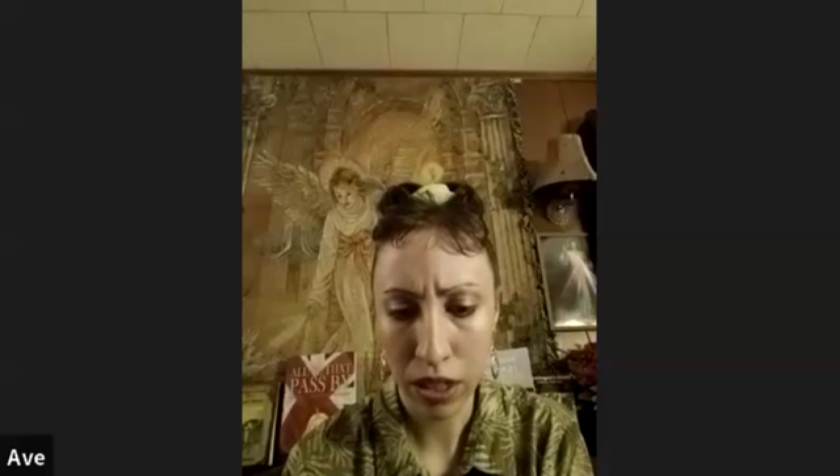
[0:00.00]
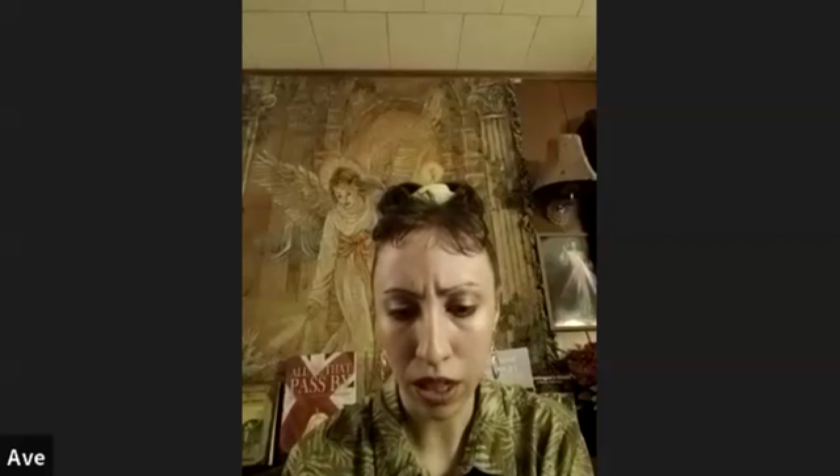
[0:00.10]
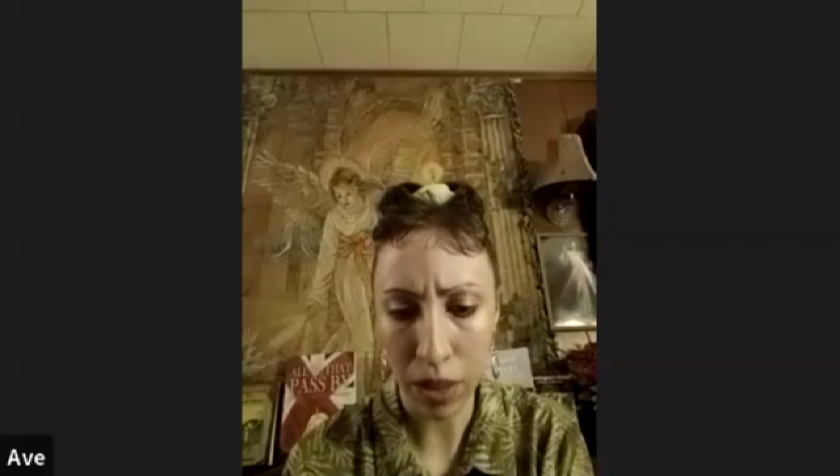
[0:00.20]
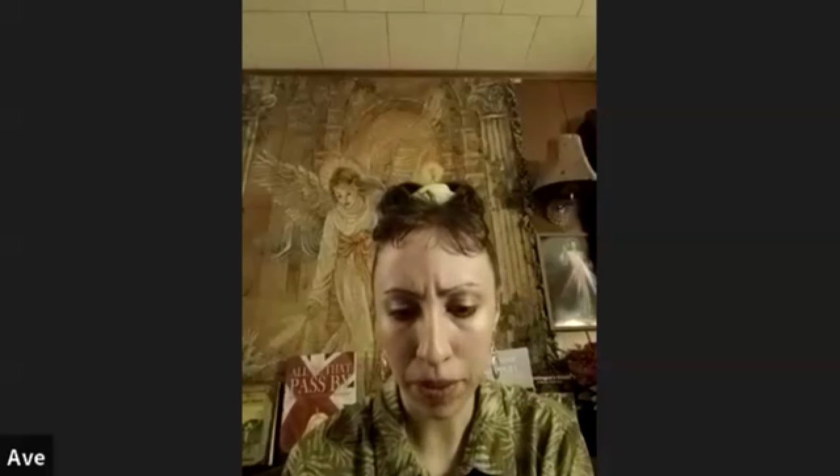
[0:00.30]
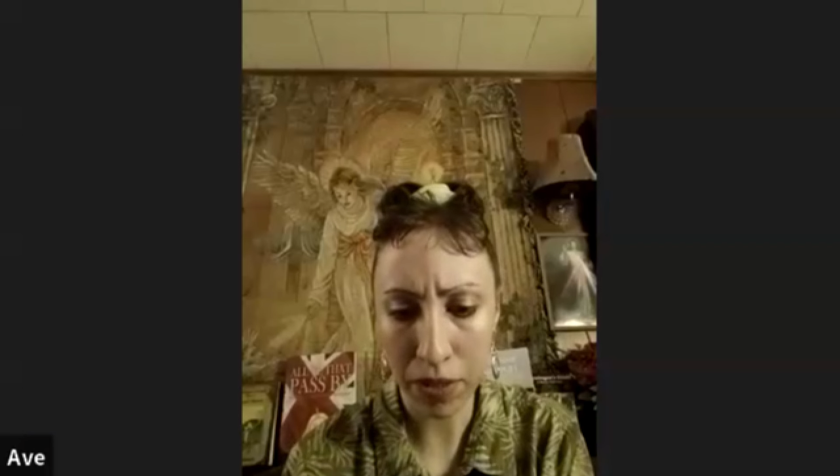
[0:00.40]

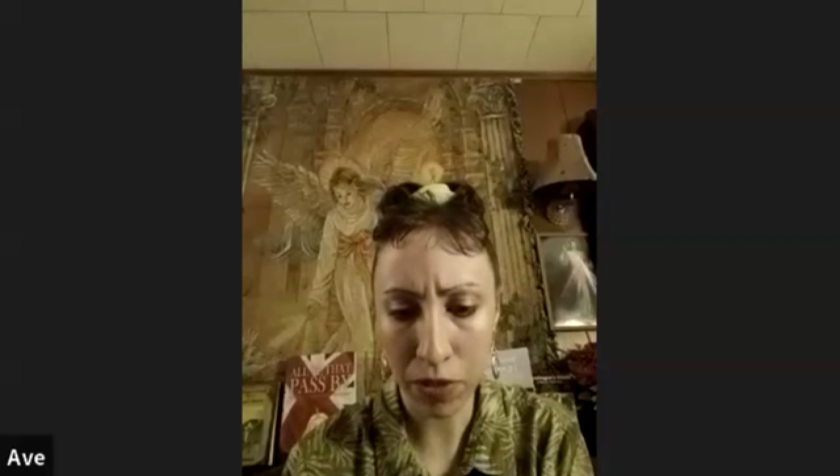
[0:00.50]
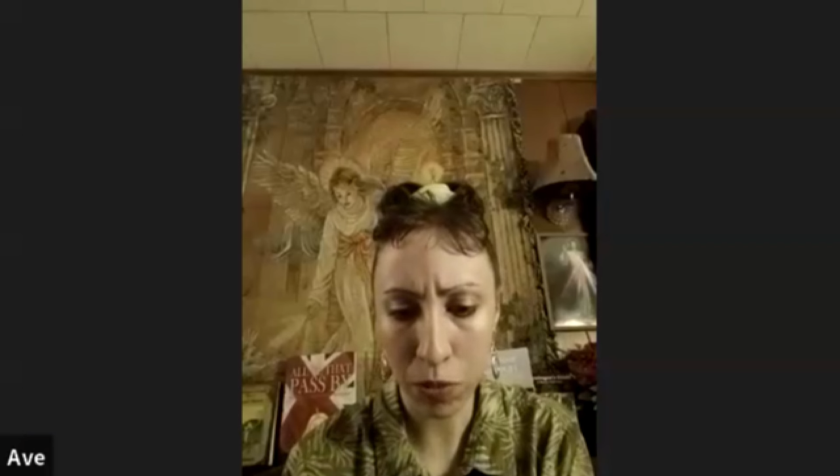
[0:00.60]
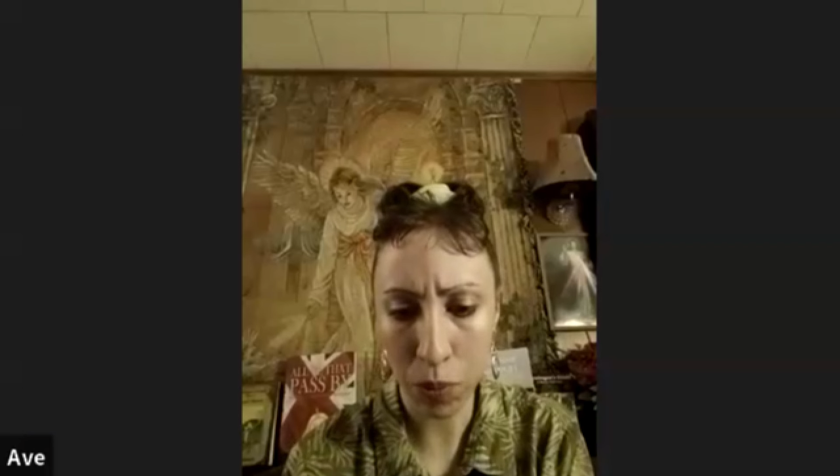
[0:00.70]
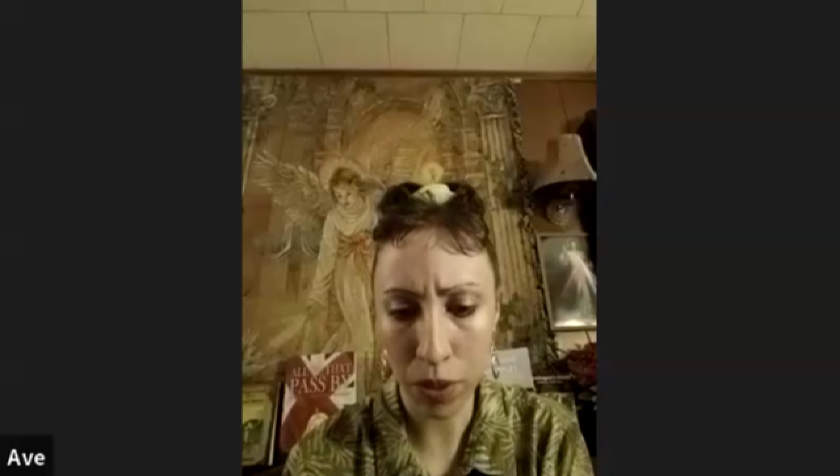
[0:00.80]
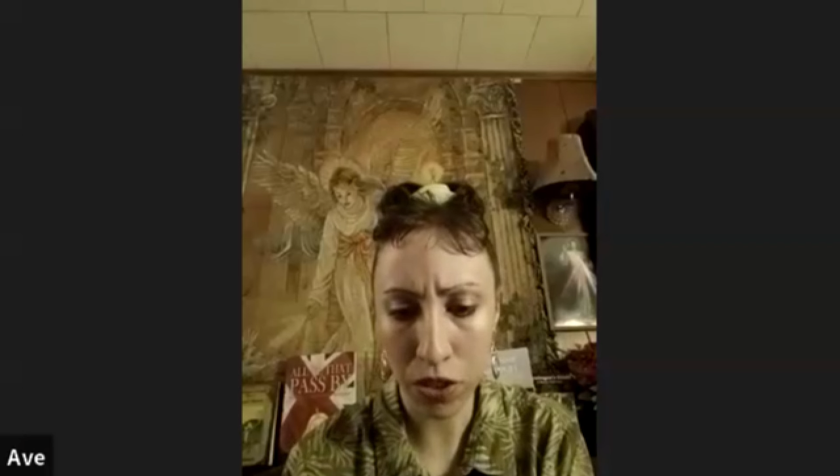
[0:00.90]
and
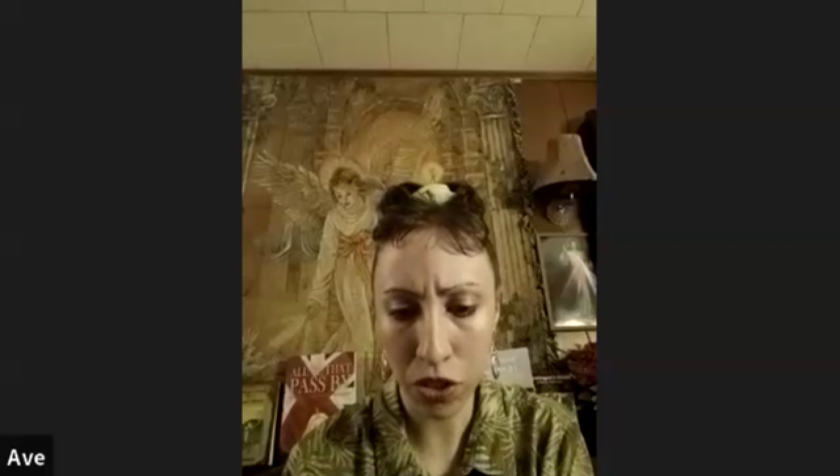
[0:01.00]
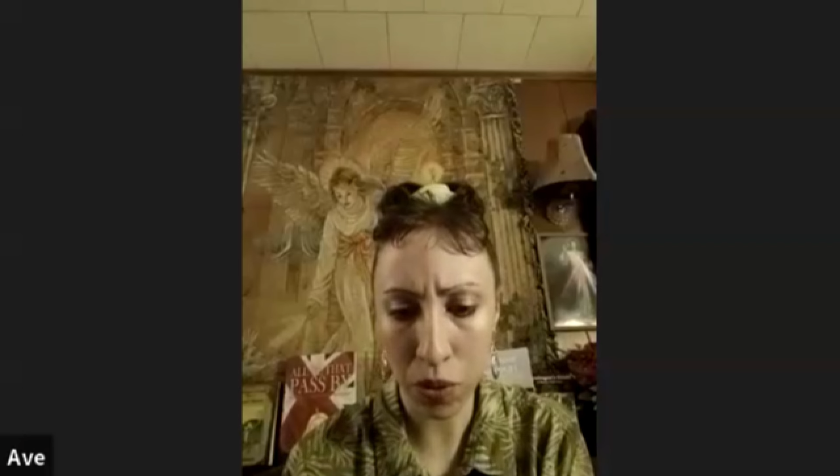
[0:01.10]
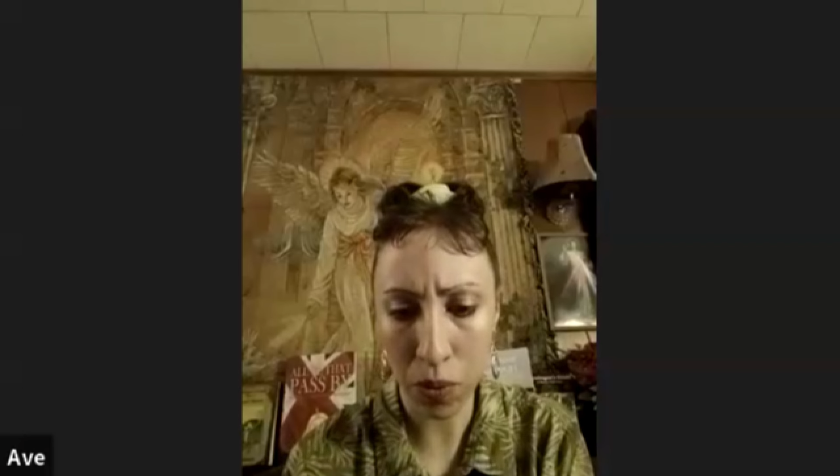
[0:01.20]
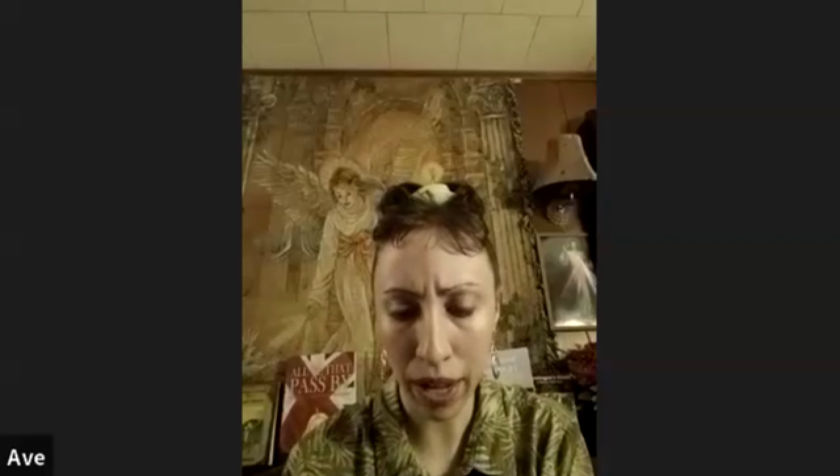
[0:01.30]
even when we don't